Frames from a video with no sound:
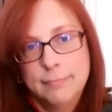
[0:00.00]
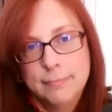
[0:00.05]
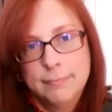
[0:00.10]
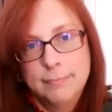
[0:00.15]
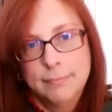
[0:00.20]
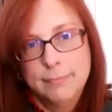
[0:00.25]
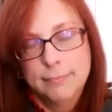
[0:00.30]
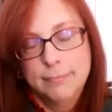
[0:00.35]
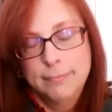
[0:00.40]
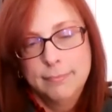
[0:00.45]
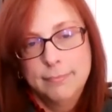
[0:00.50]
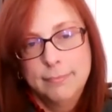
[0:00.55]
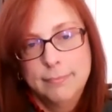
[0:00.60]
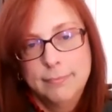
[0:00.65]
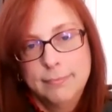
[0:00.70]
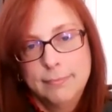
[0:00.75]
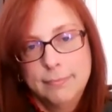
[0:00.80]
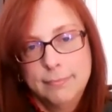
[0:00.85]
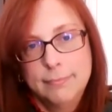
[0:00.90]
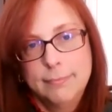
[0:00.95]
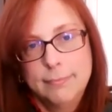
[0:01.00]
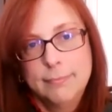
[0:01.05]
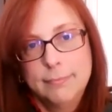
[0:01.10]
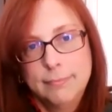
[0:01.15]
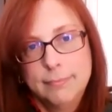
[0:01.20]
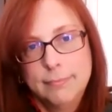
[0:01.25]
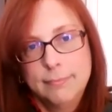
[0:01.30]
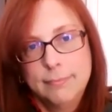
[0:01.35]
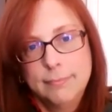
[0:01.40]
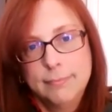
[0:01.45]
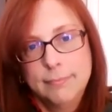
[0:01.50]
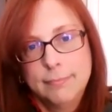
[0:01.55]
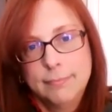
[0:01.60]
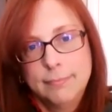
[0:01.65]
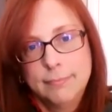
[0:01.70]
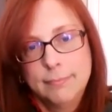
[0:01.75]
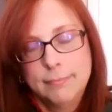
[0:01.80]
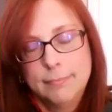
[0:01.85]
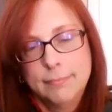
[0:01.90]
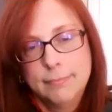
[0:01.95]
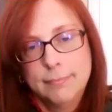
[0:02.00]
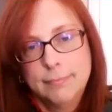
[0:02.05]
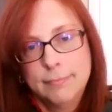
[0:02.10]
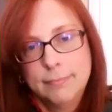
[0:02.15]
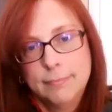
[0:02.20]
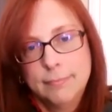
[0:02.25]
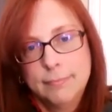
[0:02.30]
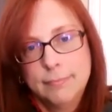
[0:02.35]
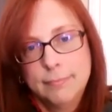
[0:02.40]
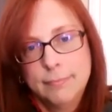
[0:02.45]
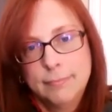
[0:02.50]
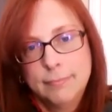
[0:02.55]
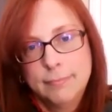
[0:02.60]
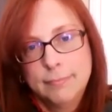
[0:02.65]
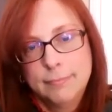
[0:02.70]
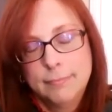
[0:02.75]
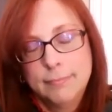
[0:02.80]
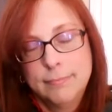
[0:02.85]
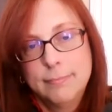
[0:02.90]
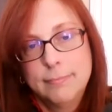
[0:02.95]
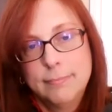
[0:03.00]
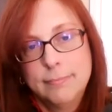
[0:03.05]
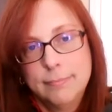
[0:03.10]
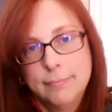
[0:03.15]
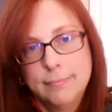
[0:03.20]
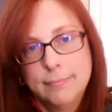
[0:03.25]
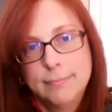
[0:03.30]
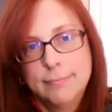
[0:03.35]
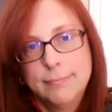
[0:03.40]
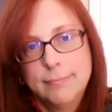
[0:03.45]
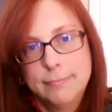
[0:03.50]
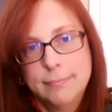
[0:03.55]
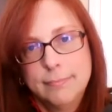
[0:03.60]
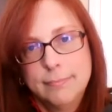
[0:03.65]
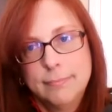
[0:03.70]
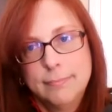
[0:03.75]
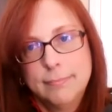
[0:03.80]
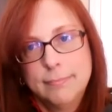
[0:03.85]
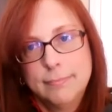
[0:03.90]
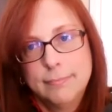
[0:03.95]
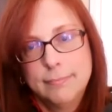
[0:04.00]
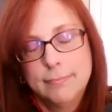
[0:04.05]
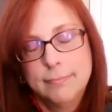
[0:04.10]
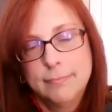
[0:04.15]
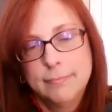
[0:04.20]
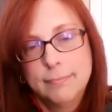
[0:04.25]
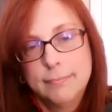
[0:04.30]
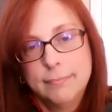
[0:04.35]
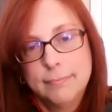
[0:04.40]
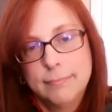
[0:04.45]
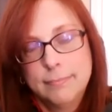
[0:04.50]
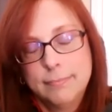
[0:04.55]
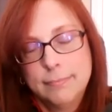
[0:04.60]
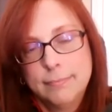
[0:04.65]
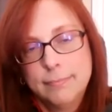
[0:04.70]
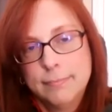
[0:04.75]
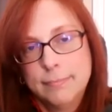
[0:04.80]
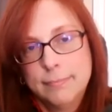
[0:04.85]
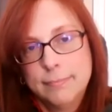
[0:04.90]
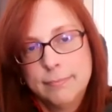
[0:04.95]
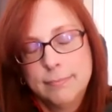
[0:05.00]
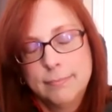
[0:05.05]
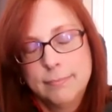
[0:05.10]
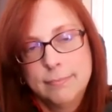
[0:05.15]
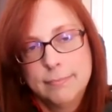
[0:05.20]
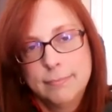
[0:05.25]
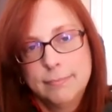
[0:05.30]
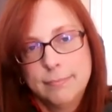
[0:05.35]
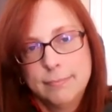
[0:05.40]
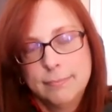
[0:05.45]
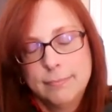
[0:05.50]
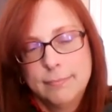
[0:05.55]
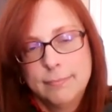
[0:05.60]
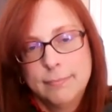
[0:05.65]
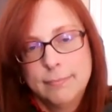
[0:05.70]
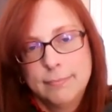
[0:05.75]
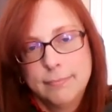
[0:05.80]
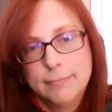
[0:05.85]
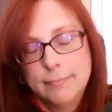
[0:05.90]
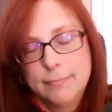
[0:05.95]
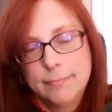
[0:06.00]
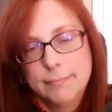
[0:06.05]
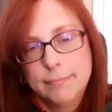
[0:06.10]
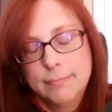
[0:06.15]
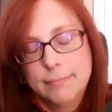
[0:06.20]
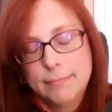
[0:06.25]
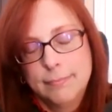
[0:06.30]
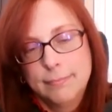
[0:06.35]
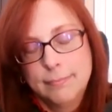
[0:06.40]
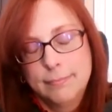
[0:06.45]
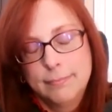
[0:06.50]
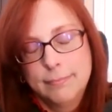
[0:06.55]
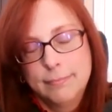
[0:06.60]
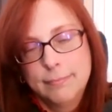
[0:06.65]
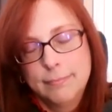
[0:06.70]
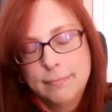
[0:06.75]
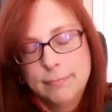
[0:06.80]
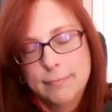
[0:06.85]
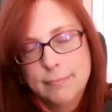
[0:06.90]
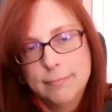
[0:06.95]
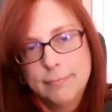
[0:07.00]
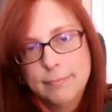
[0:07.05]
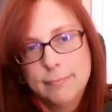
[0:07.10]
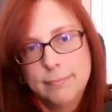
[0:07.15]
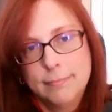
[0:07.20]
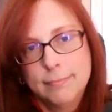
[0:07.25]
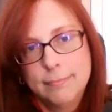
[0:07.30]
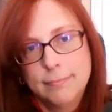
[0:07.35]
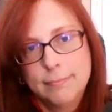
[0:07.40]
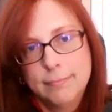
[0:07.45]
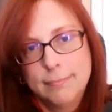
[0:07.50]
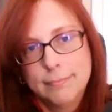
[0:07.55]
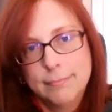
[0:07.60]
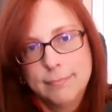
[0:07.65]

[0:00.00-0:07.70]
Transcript: [no speech]